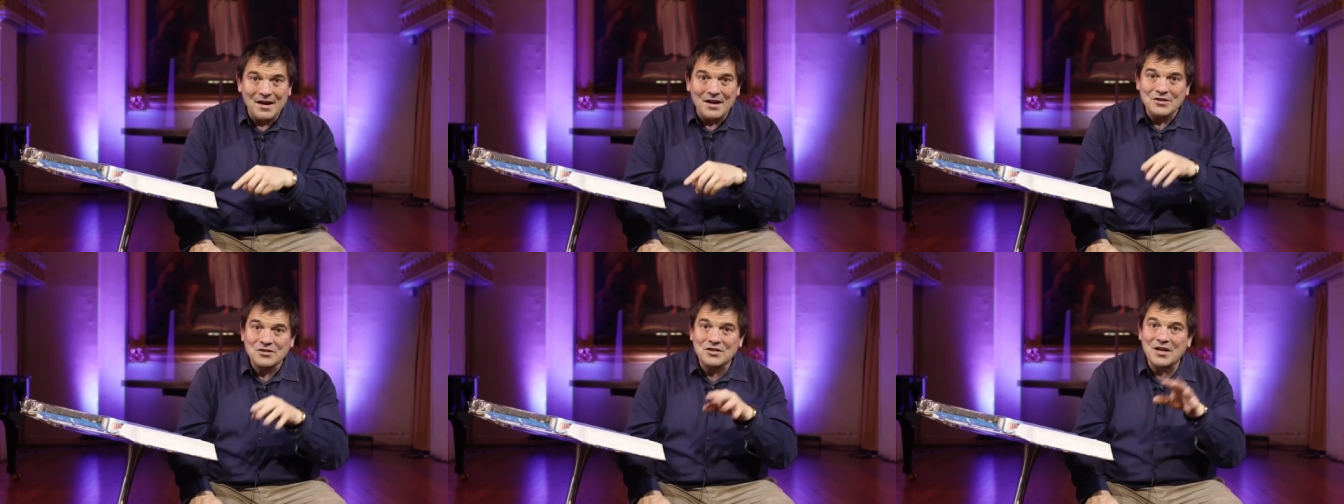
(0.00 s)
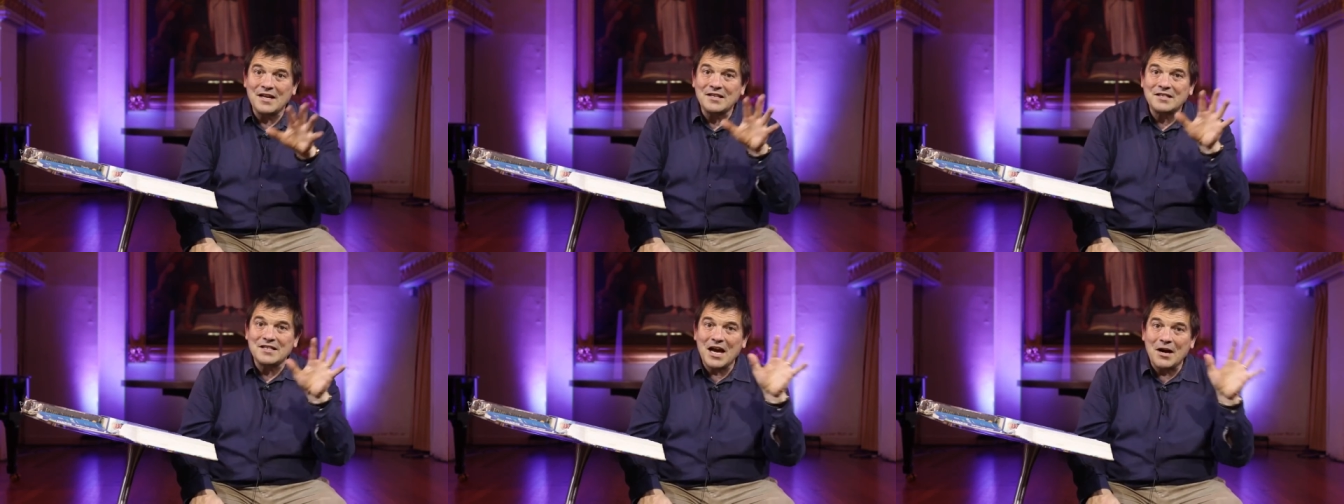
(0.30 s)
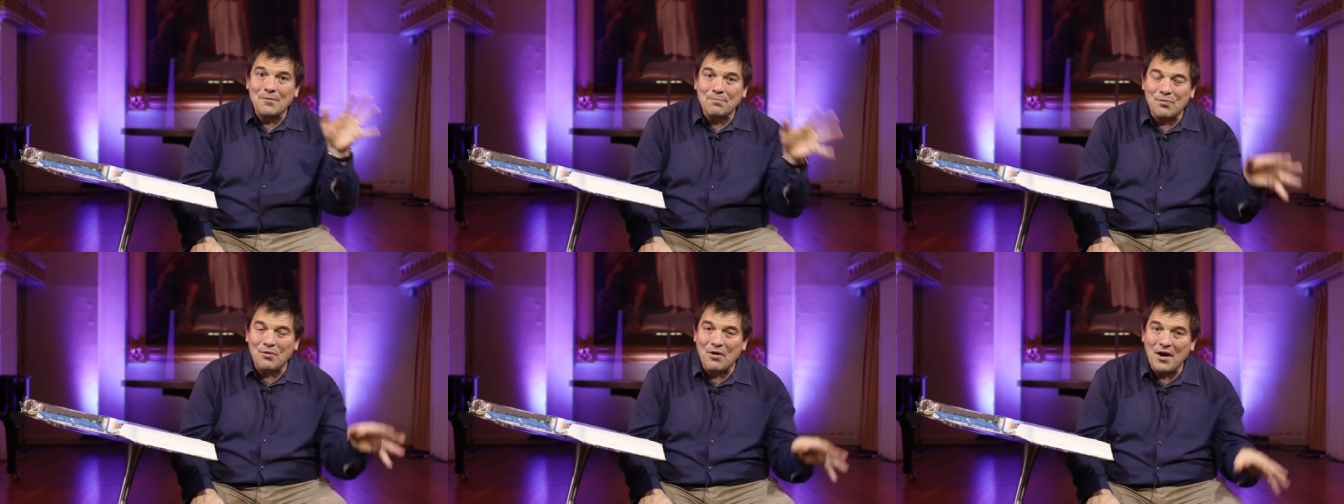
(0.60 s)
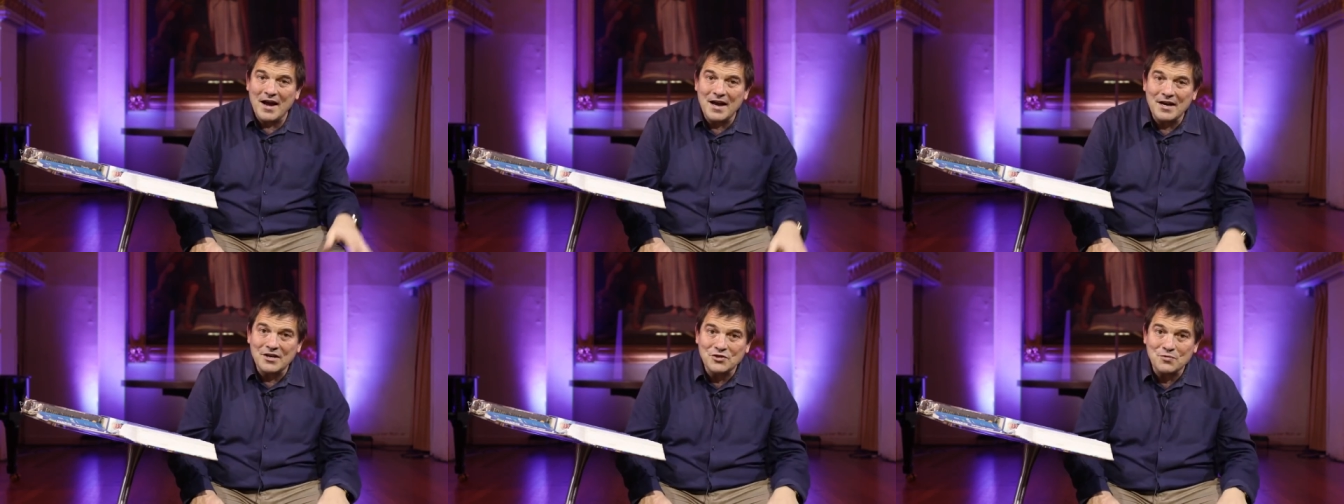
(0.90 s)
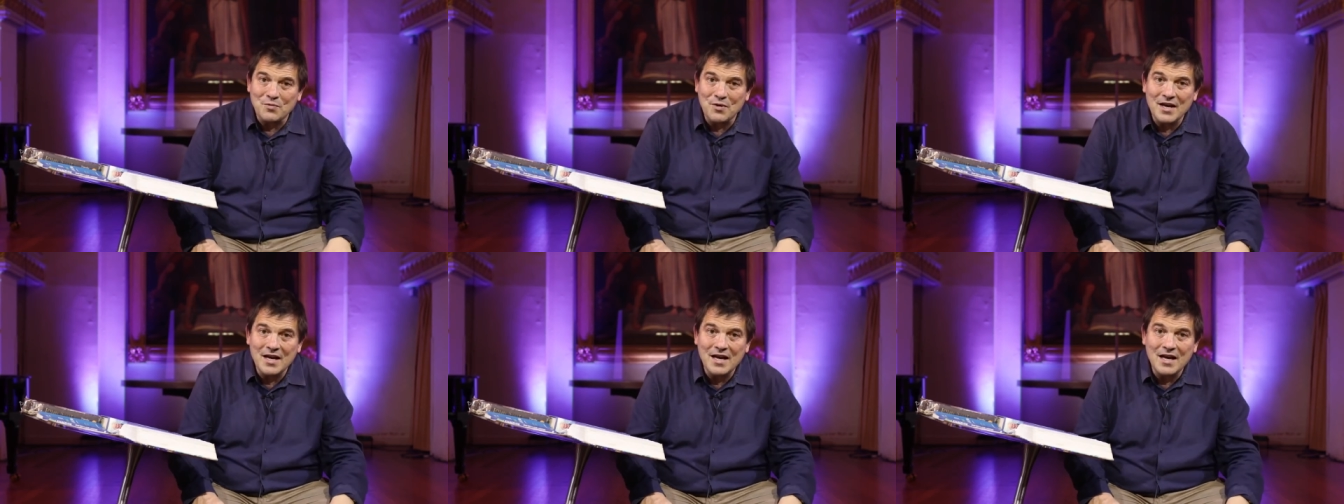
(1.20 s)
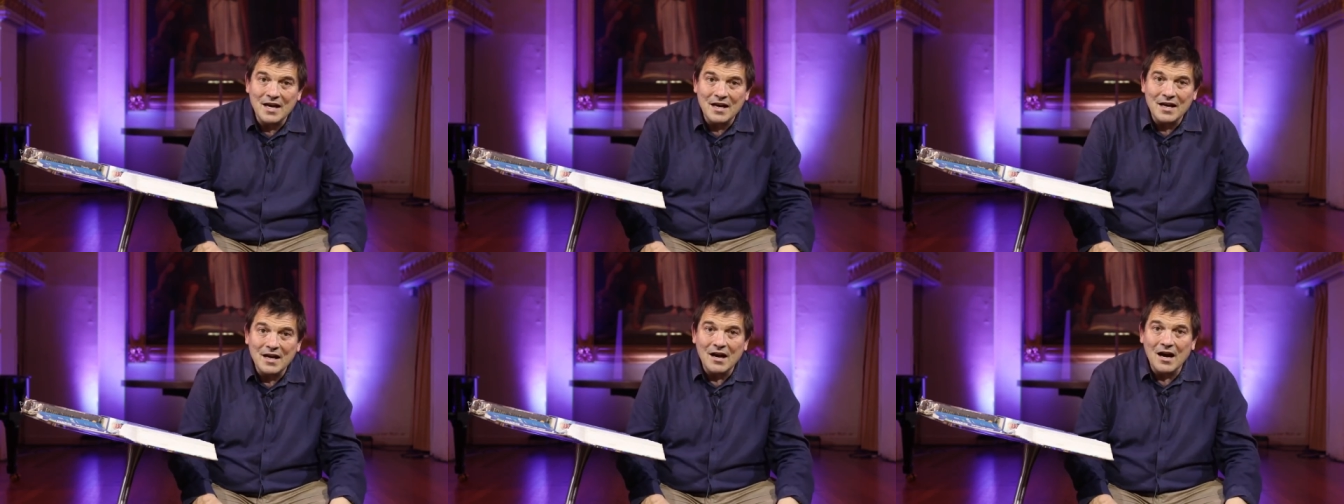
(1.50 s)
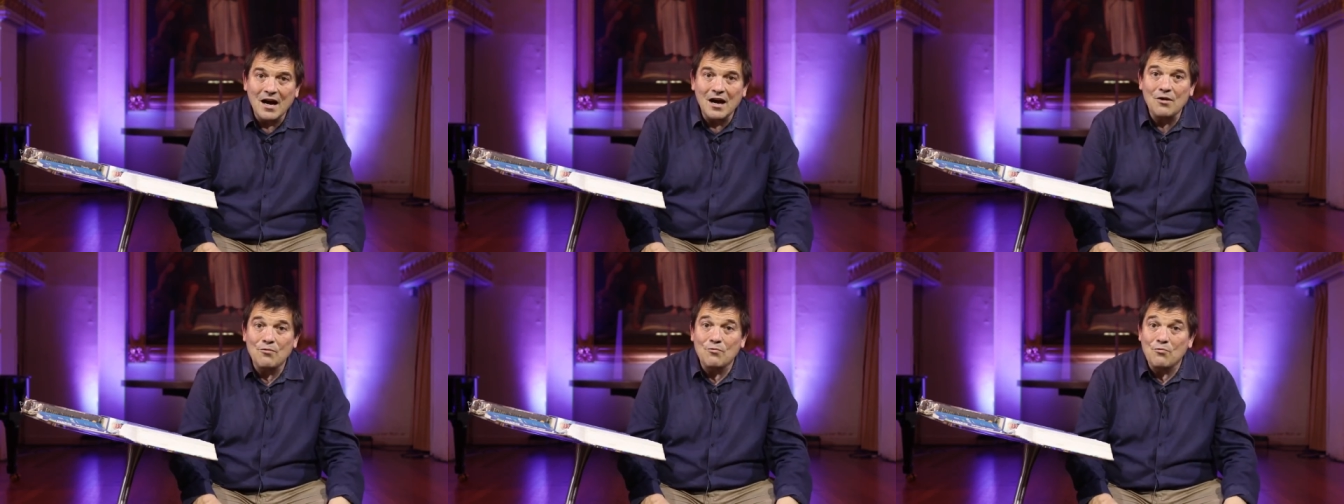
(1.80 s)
So let's now pray as we uh,